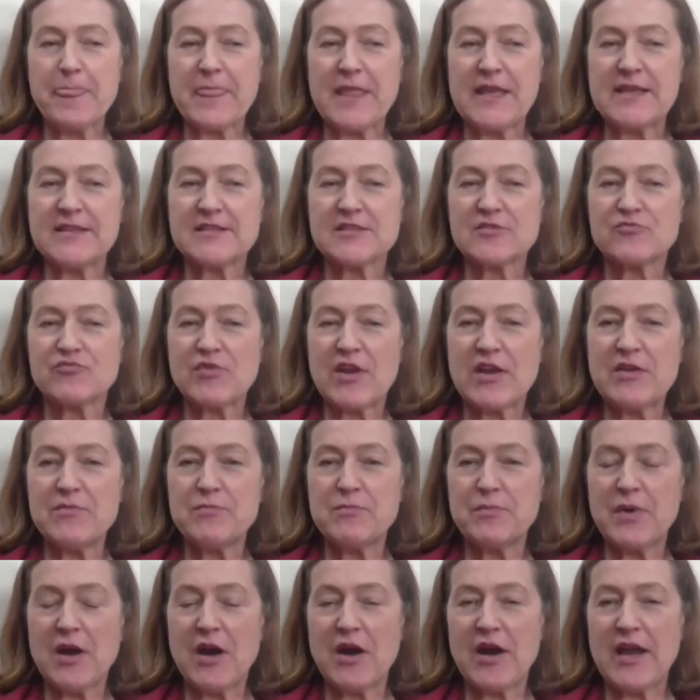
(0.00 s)
It's
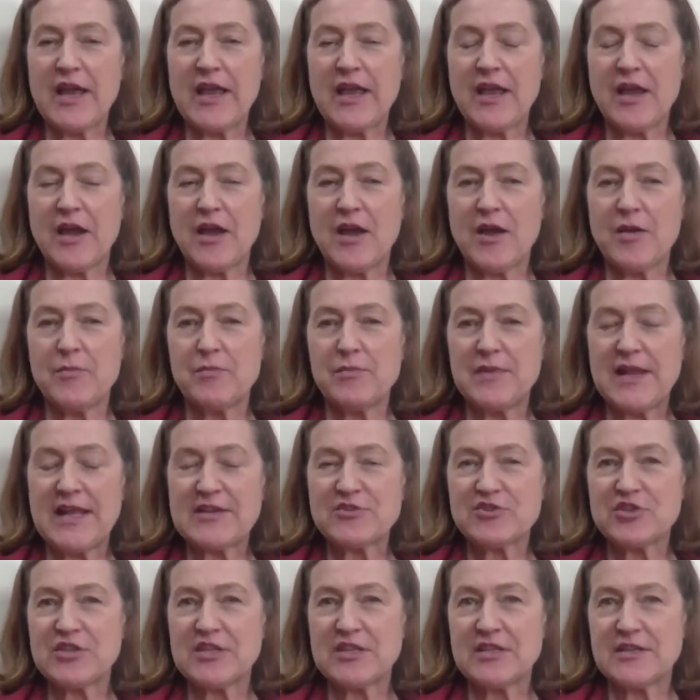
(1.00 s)
run by
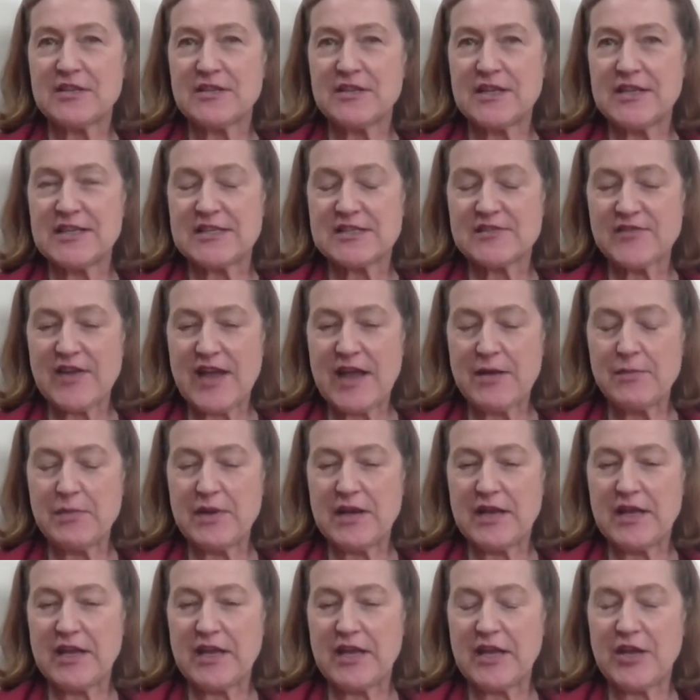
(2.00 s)
Ladron and his
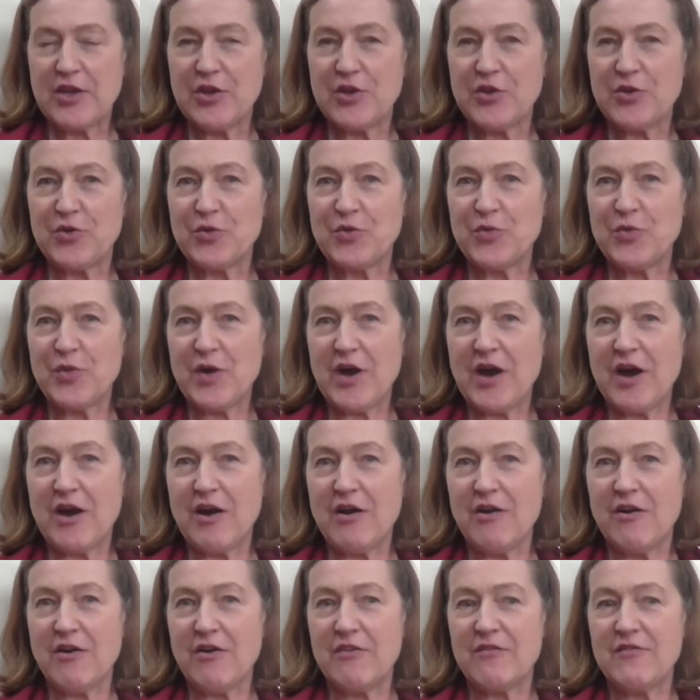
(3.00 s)
family, who
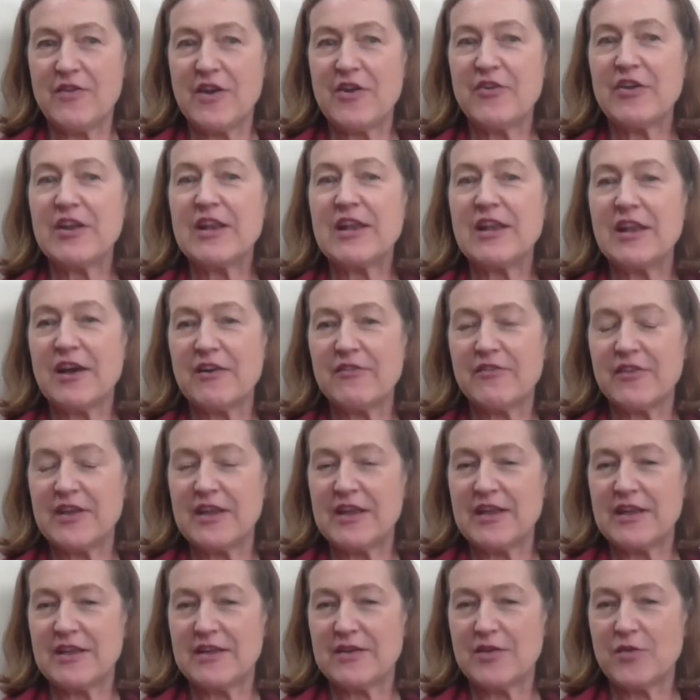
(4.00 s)
are very
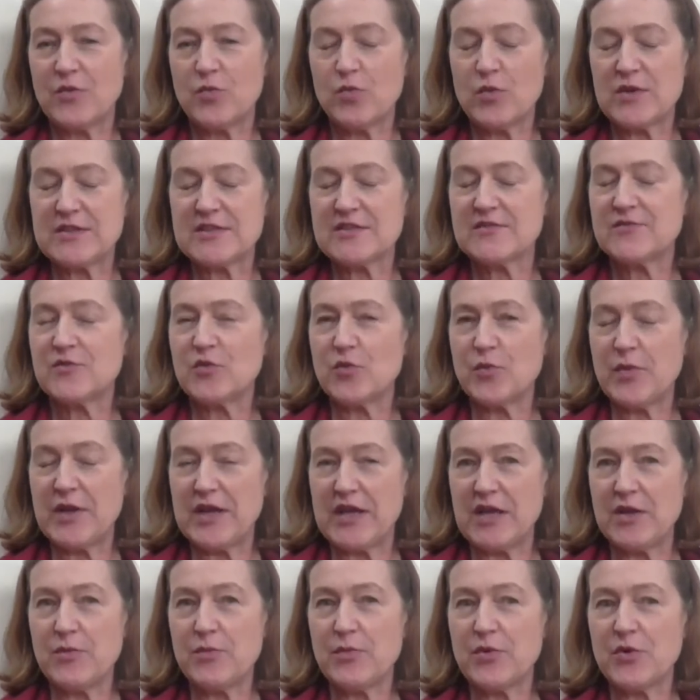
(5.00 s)
loving, wonderful
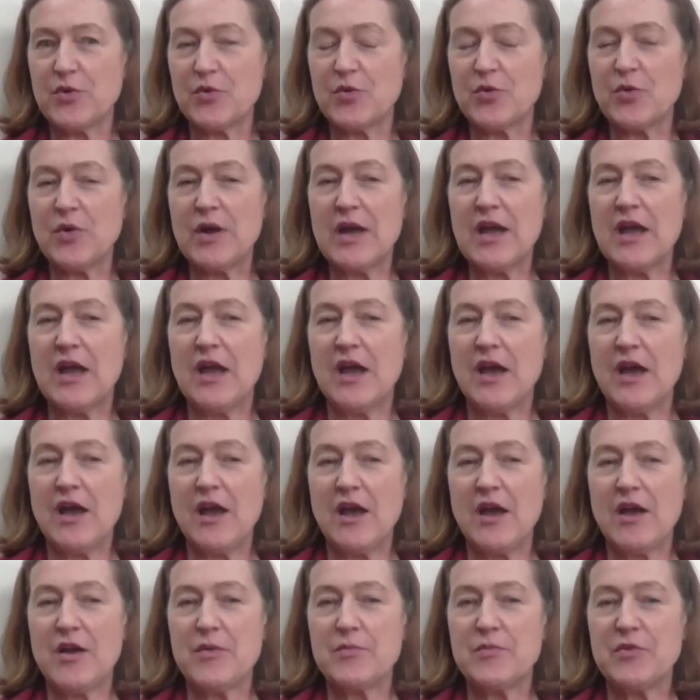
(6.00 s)
people,
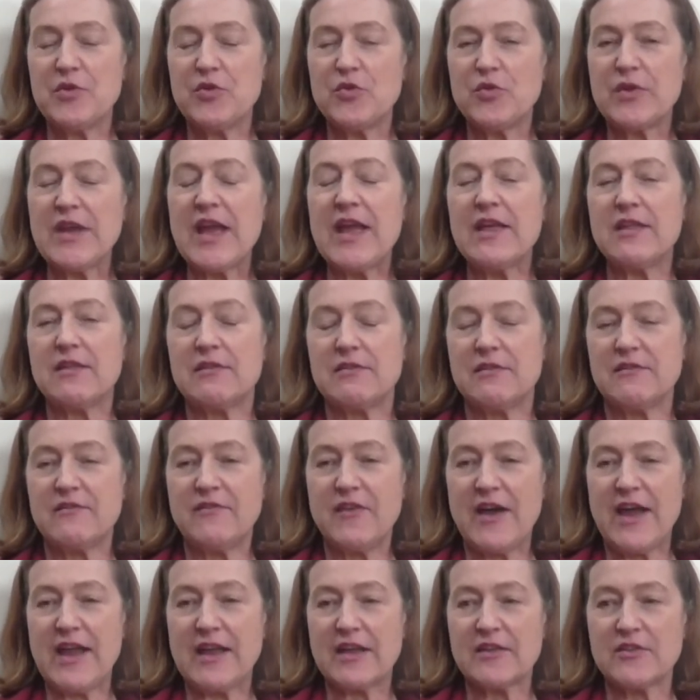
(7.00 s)
who get the
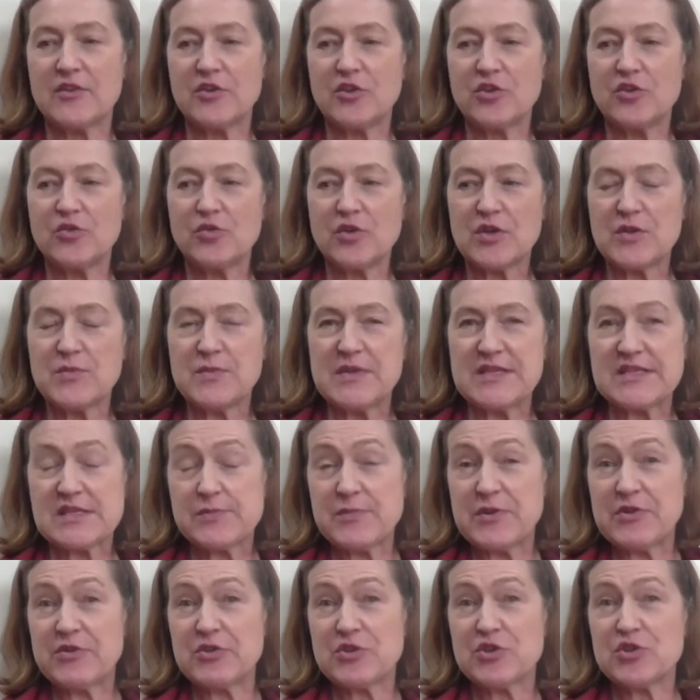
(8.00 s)
fact that you can be
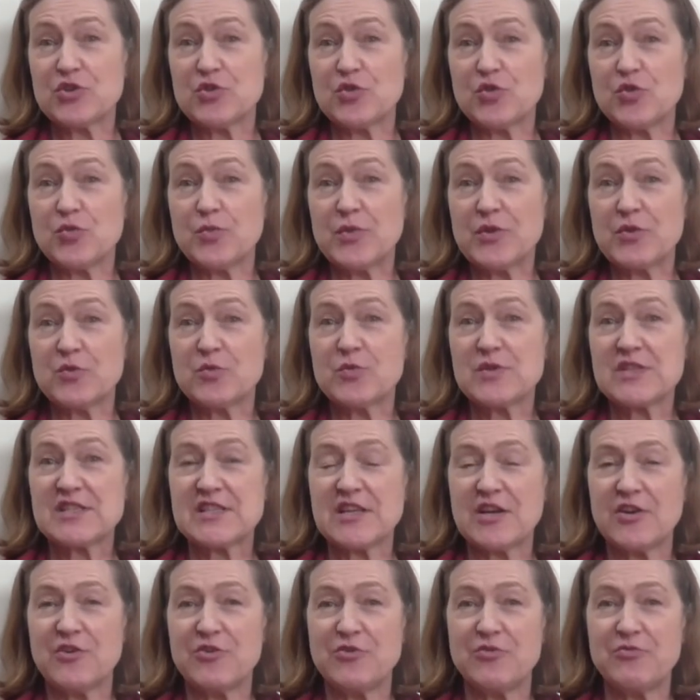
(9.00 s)
spiritual but
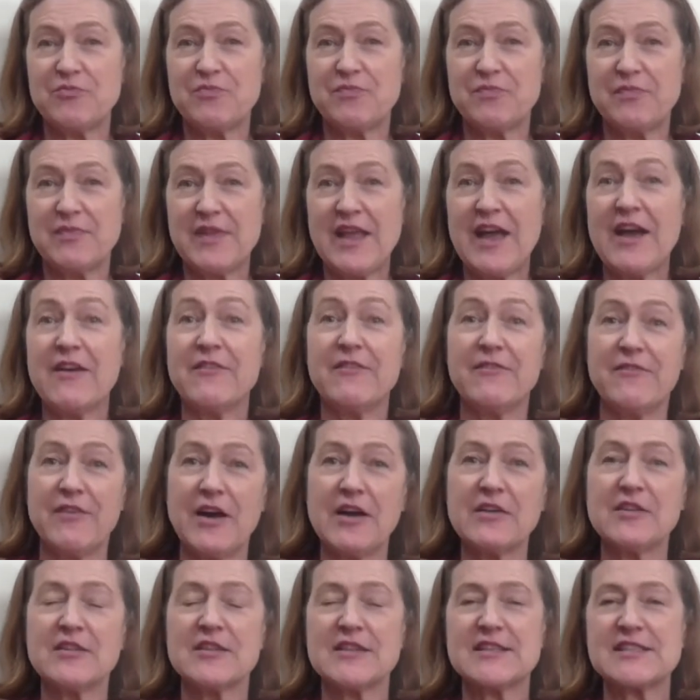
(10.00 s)
also have
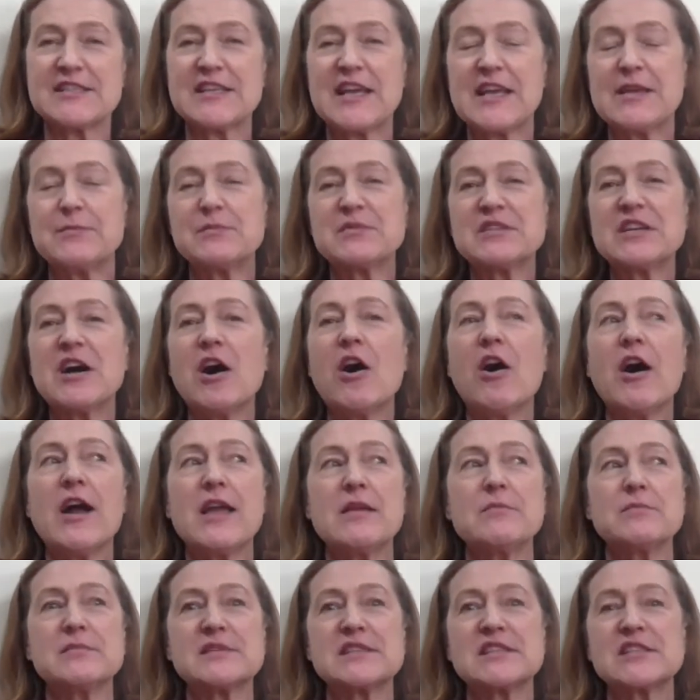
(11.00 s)
fun at the same
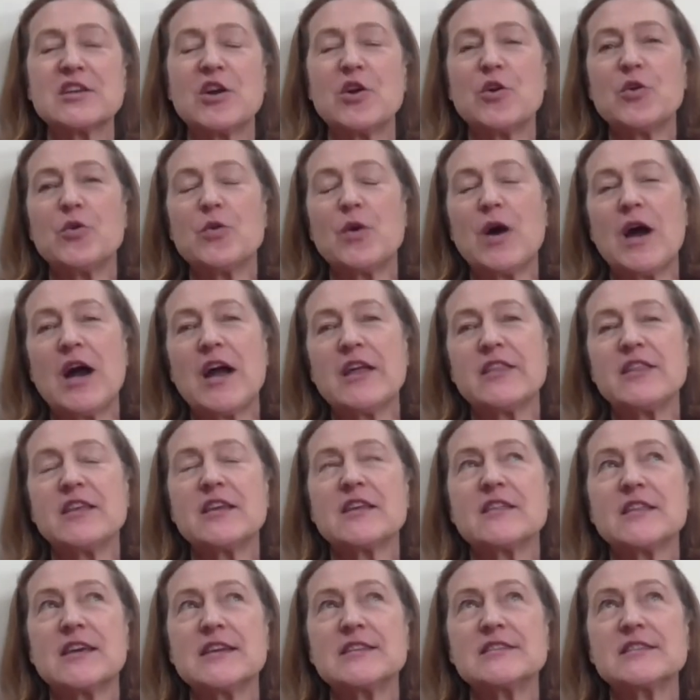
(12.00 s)
time. So I
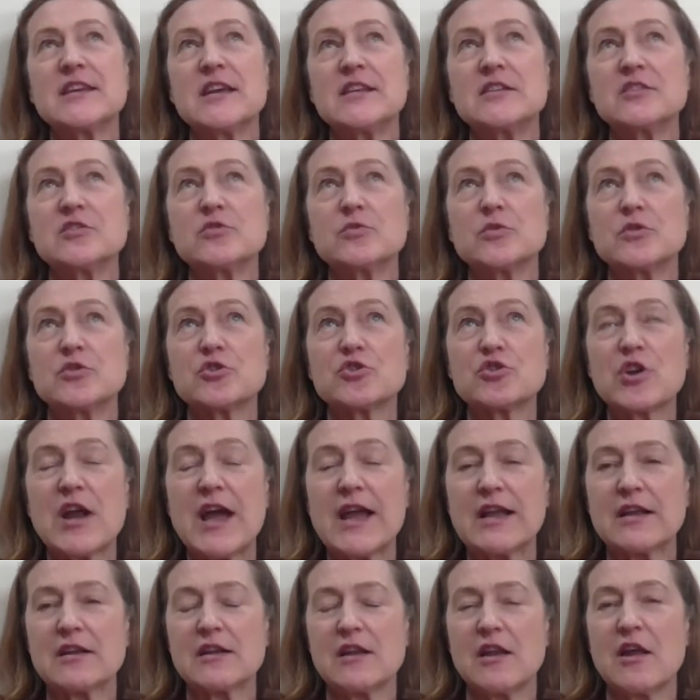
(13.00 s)
think they tend to
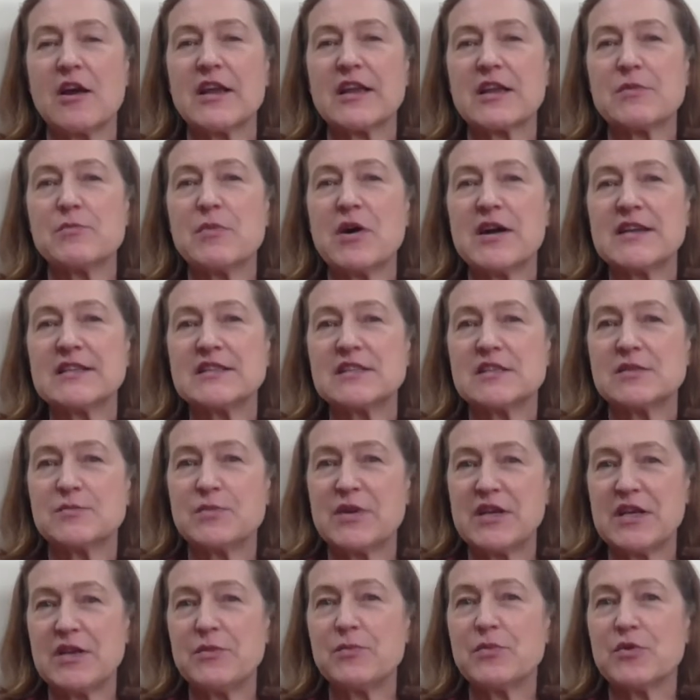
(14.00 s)
attract like-minded
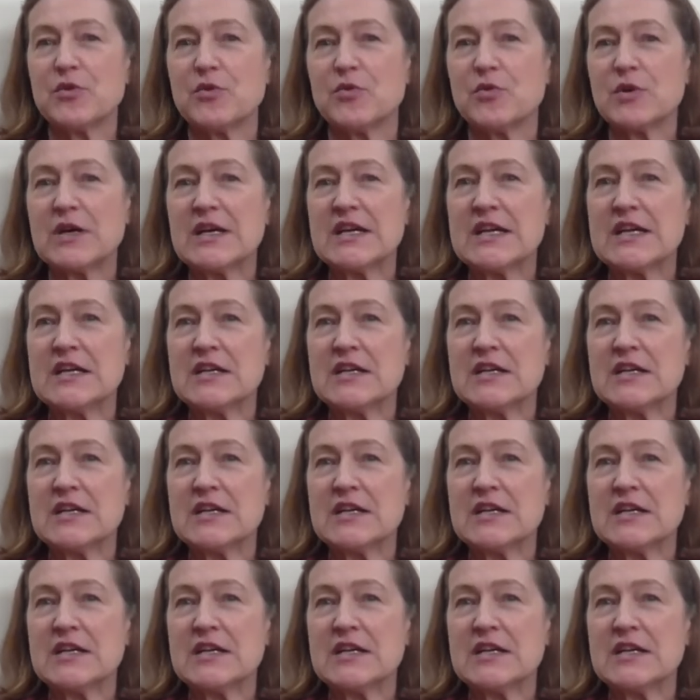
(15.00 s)
people.